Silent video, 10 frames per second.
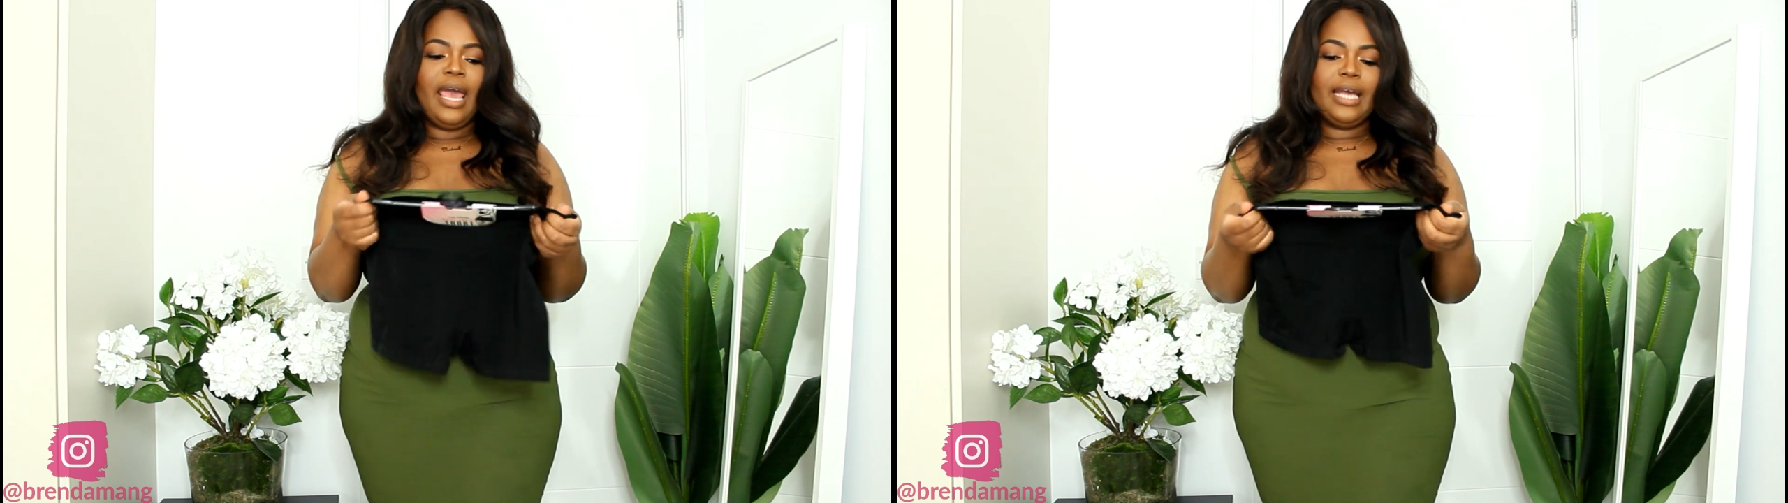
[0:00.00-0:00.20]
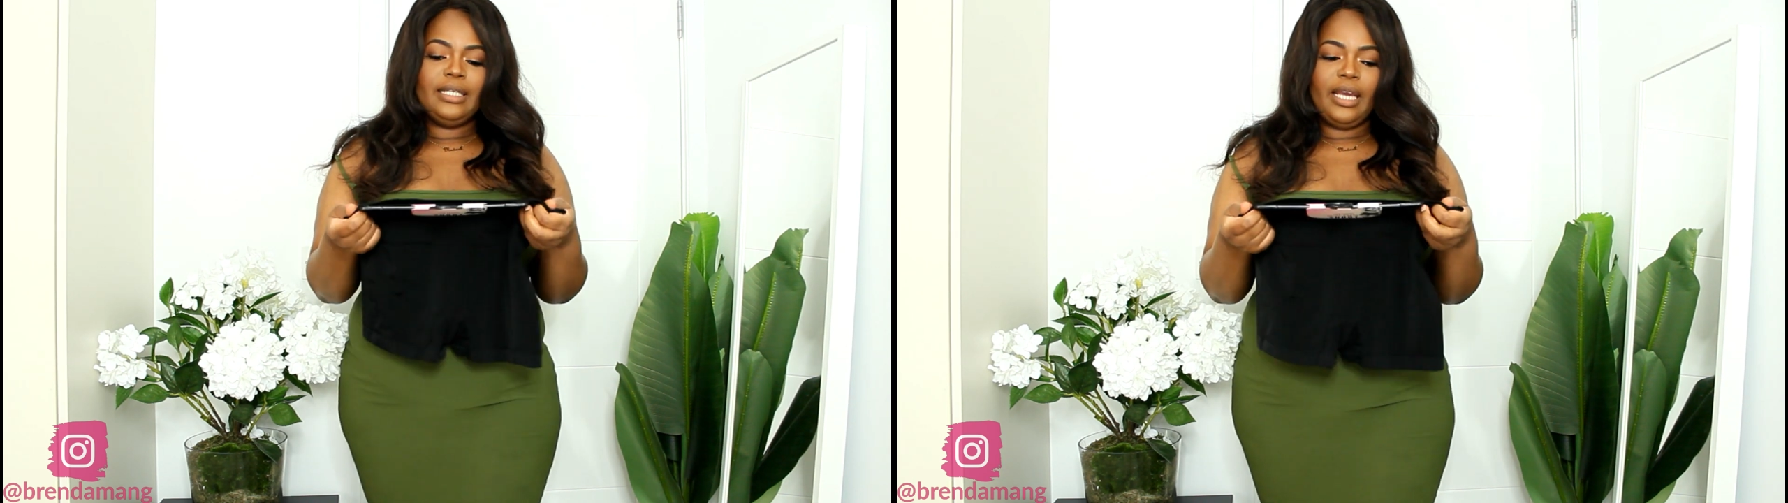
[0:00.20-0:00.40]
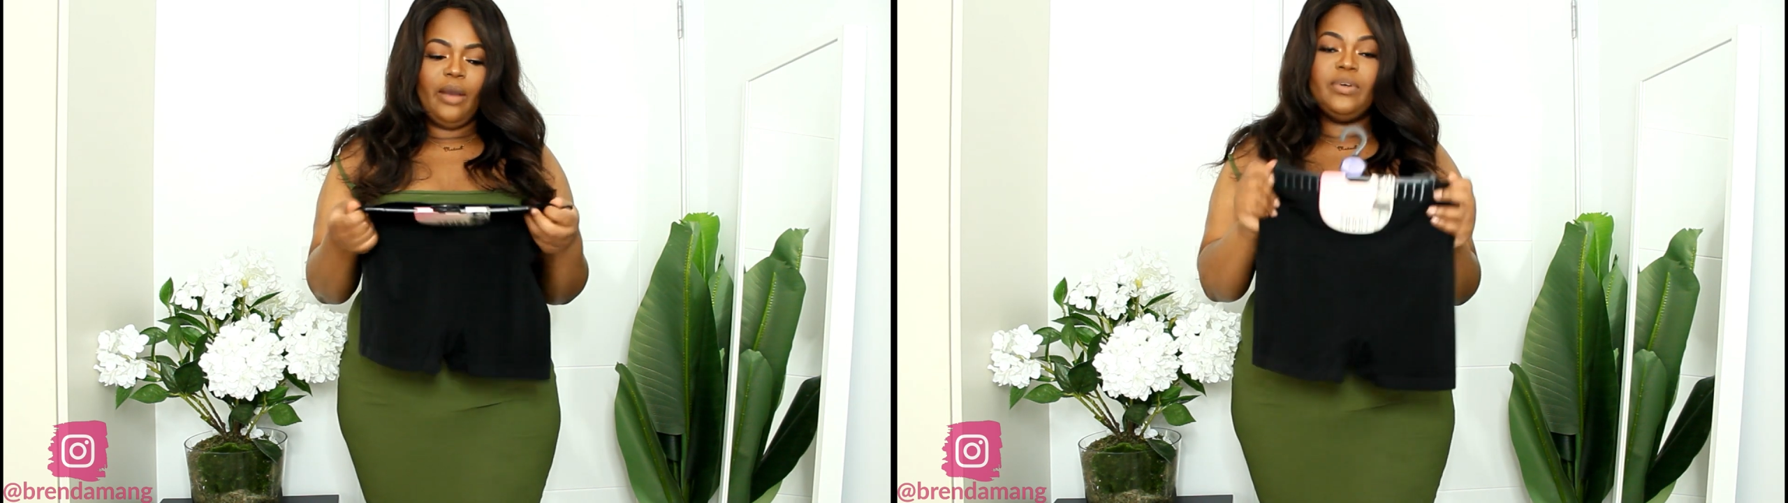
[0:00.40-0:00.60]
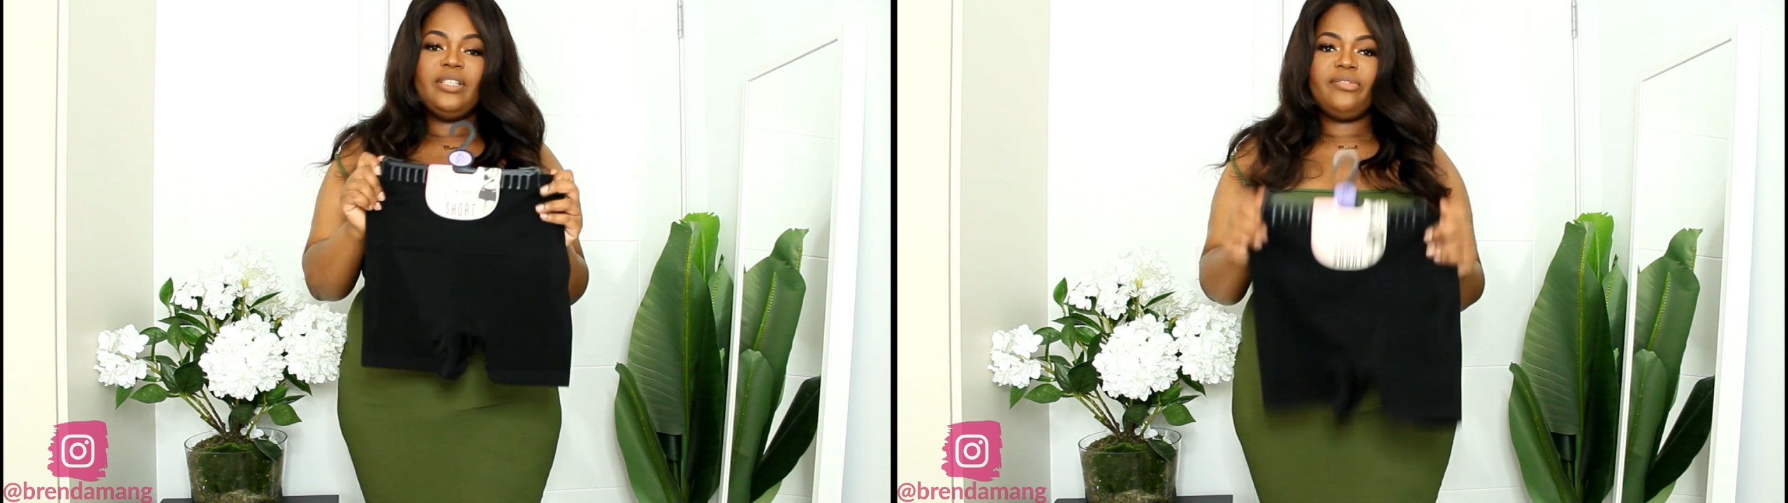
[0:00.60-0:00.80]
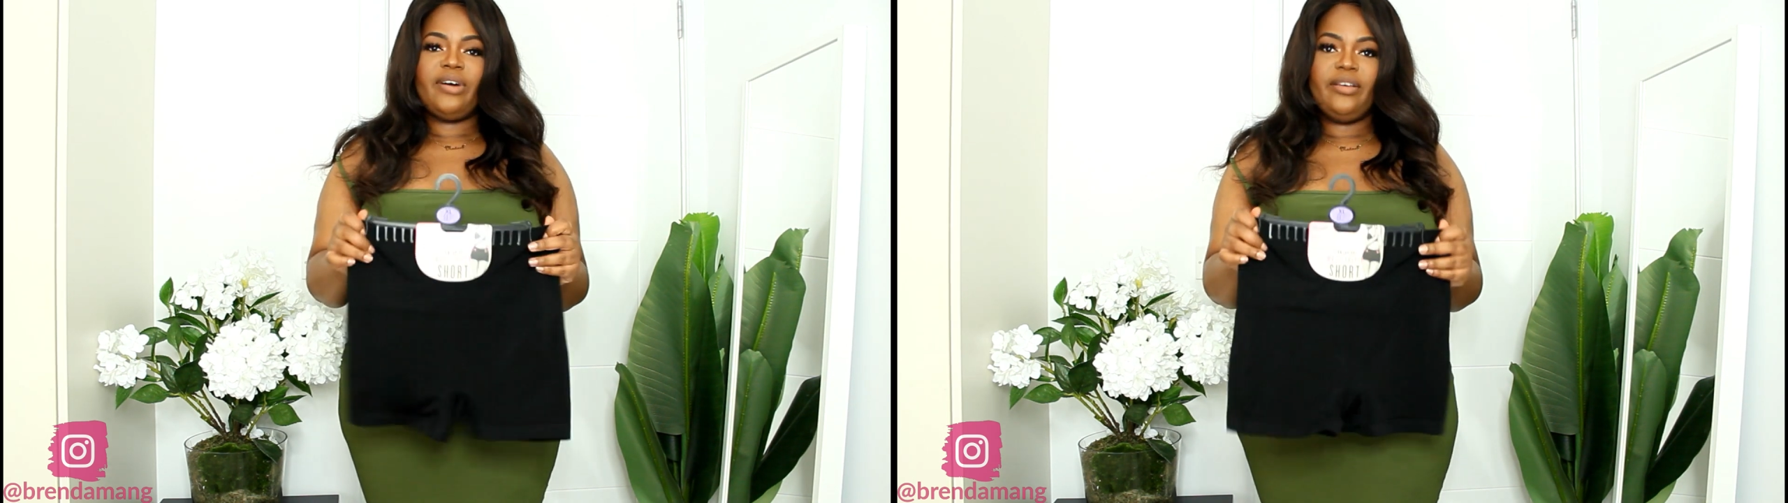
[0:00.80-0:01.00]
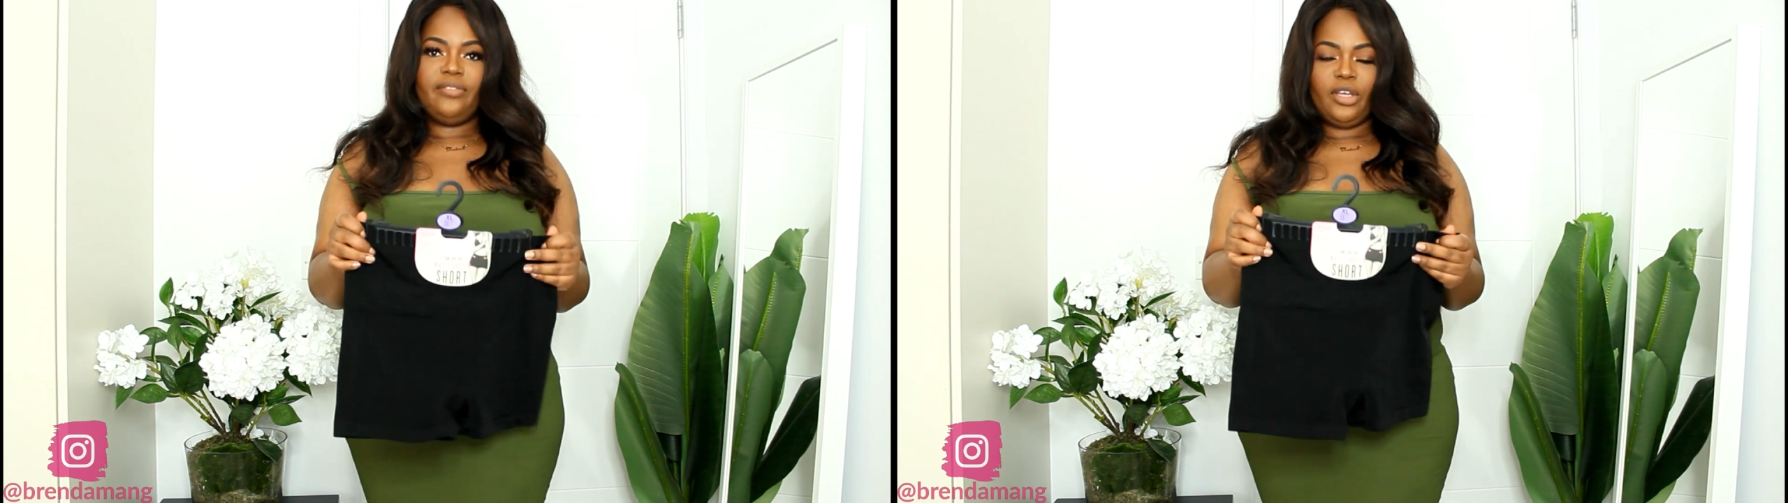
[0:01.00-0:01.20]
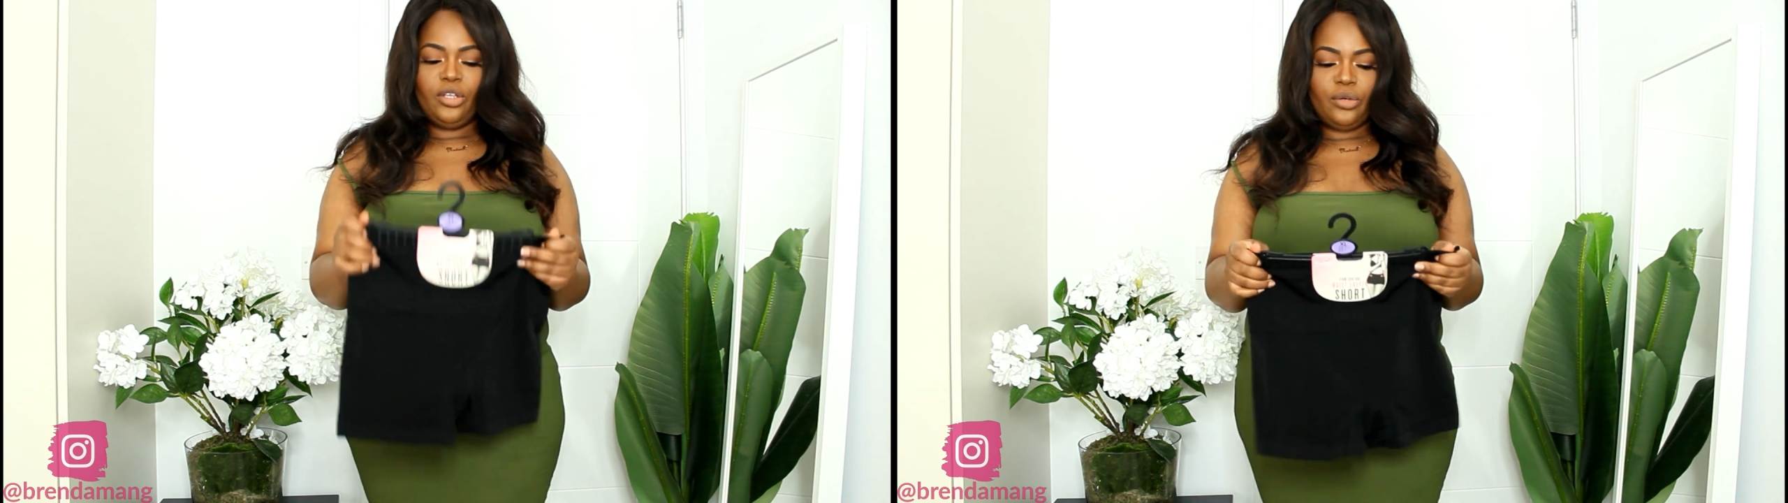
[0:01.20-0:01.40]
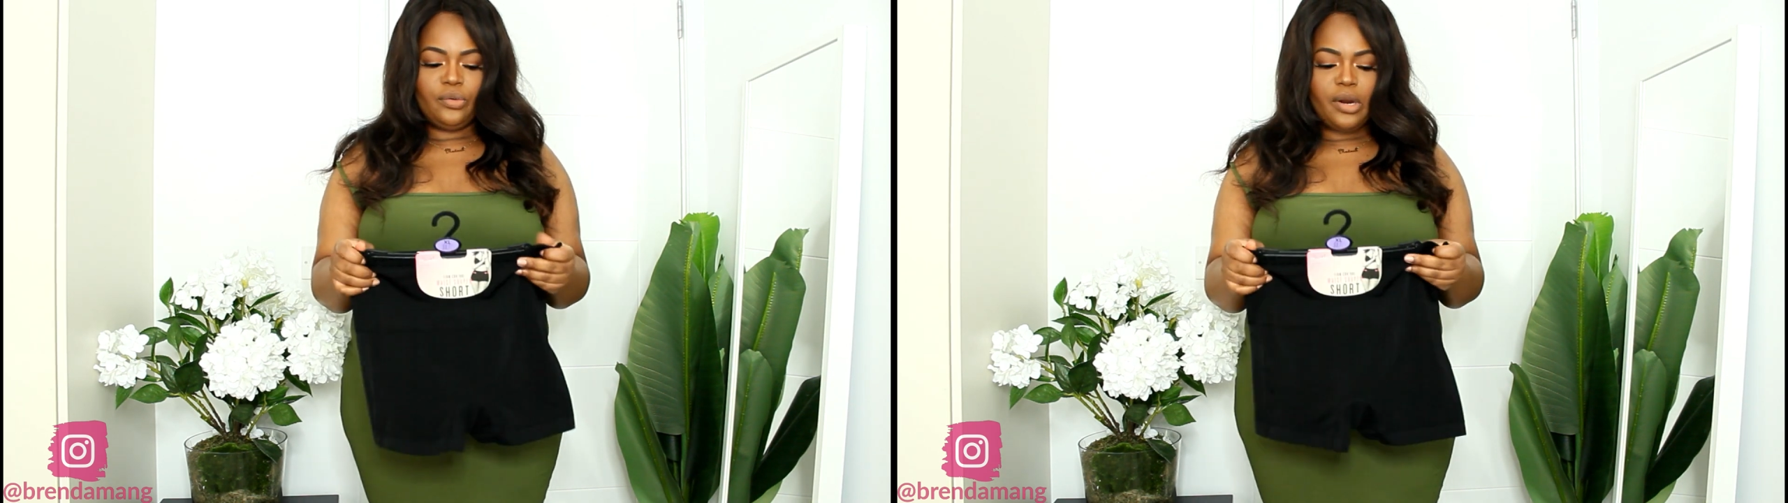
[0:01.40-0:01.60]
and it was
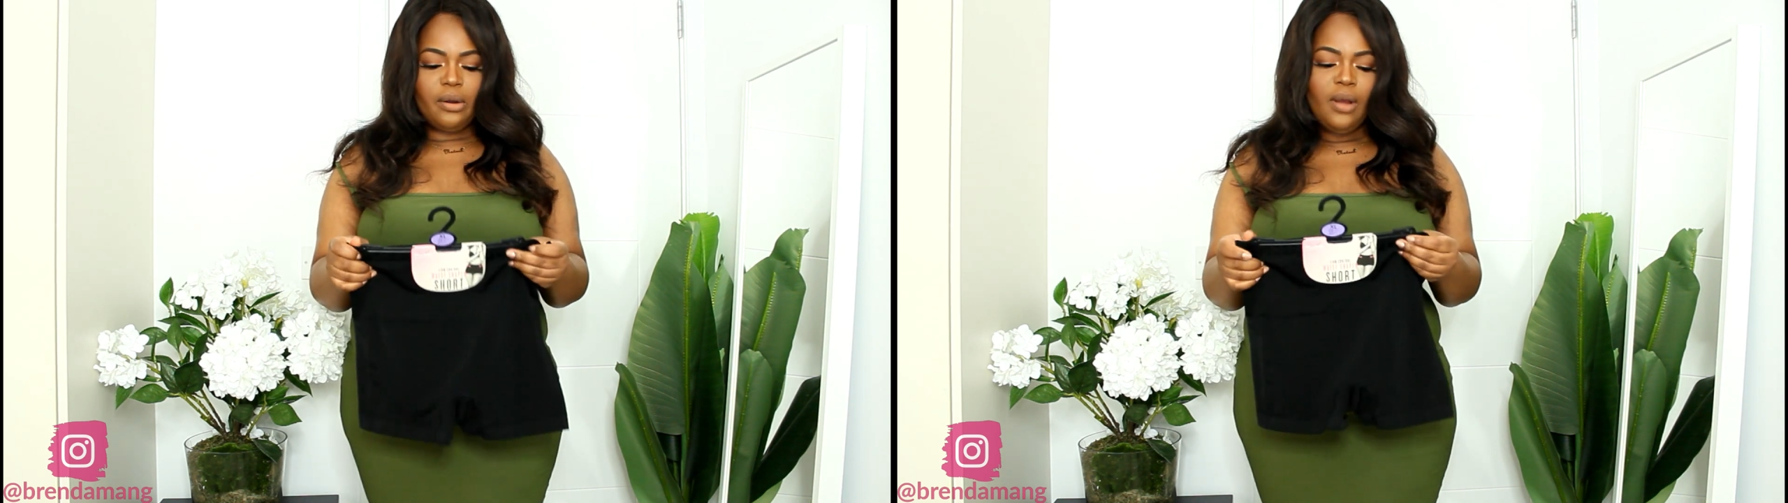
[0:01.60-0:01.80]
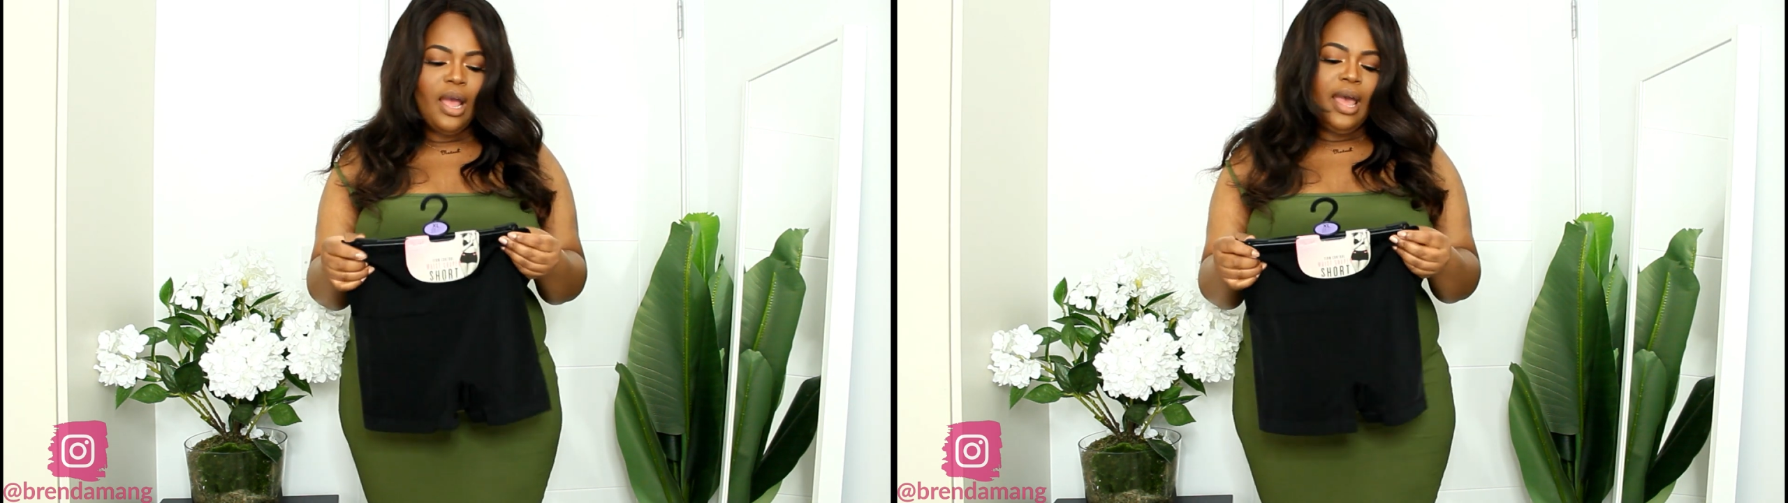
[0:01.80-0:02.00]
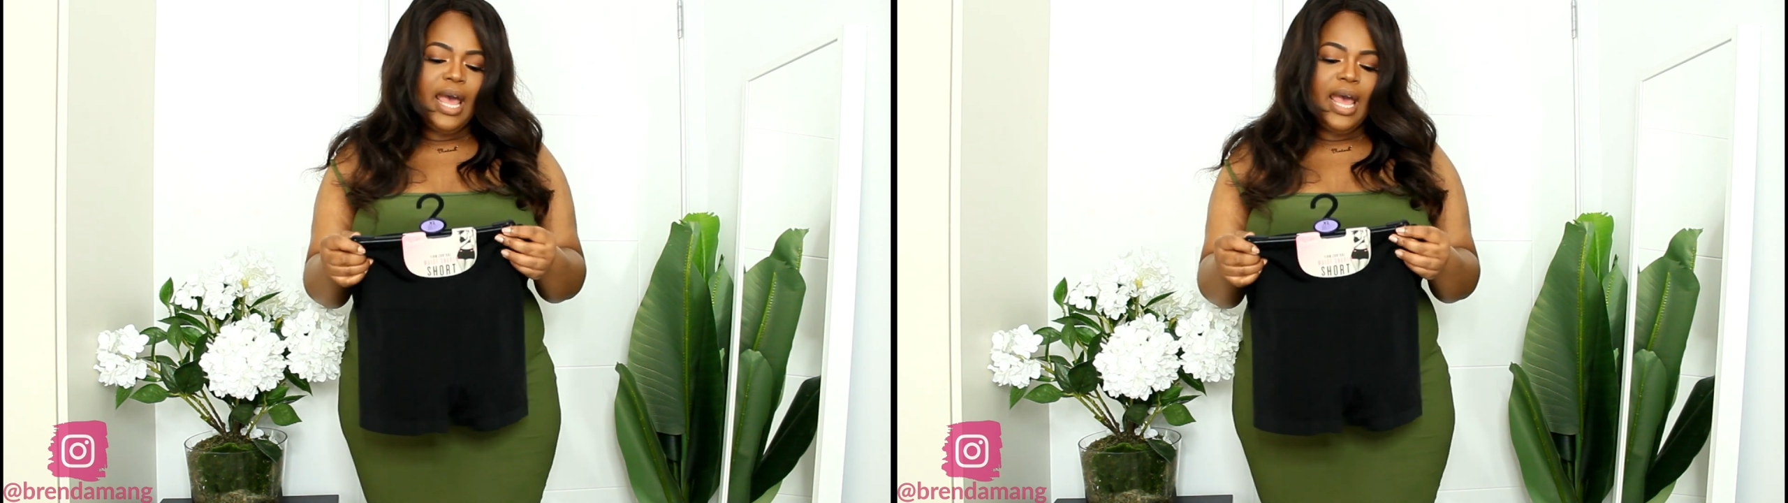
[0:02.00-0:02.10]
€5.